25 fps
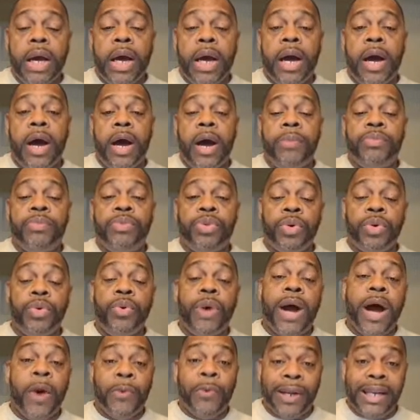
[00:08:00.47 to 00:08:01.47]
um,
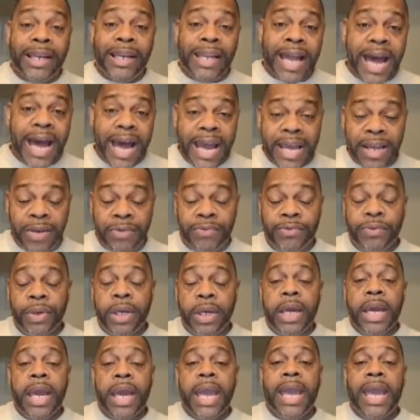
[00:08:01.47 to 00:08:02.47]
through our life
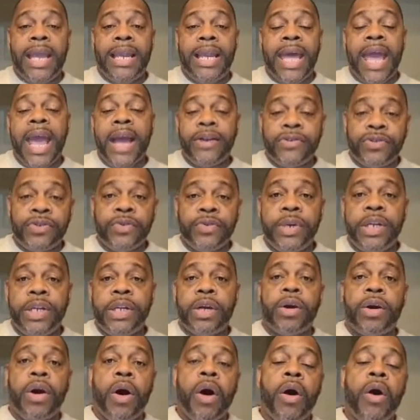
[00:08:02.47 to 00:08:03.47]
in answering
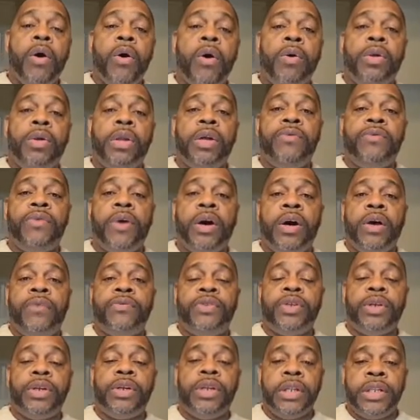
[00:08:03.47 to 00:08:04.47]
the call of,
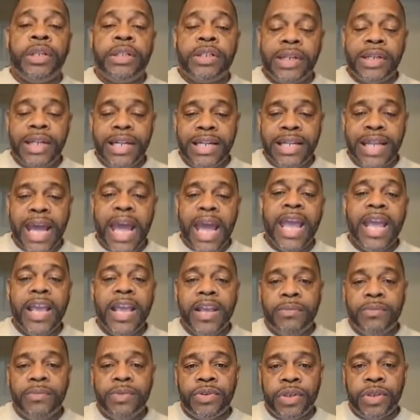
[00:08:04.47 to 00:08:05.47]
of to the to the
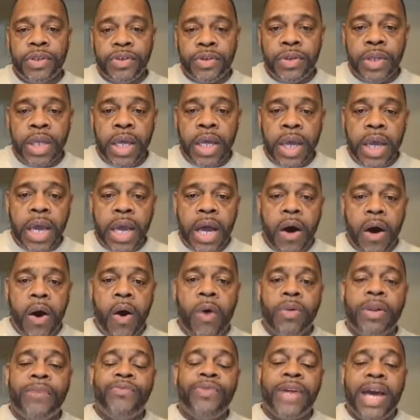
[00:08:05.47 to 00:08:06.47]
names and
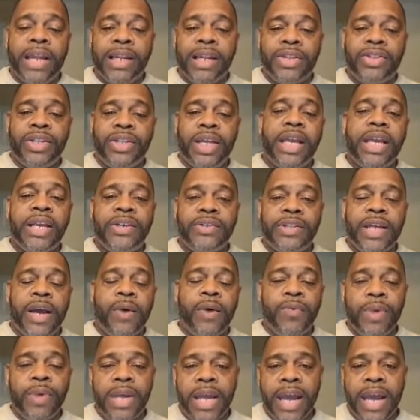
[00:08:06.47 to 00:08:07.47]
all of that, the things
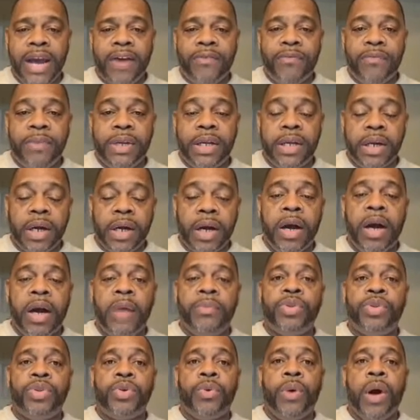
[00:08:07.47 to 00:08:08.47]
that we have
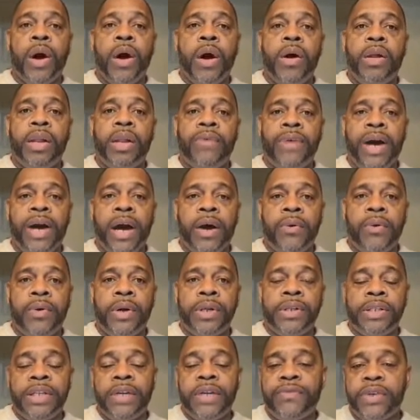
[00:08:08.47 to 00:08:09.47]
become through all of our
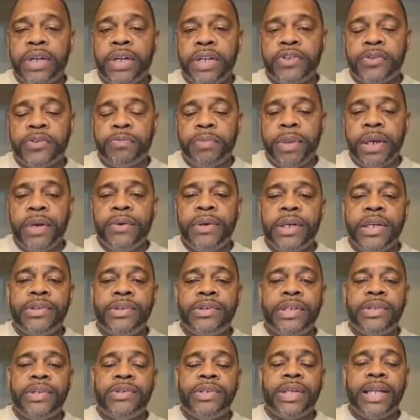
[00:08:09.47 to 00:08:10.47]
different
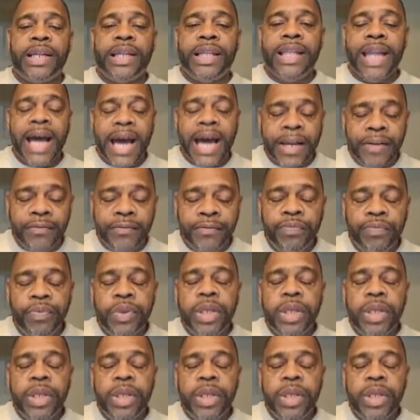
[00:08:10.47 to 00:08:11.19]
experiences in life.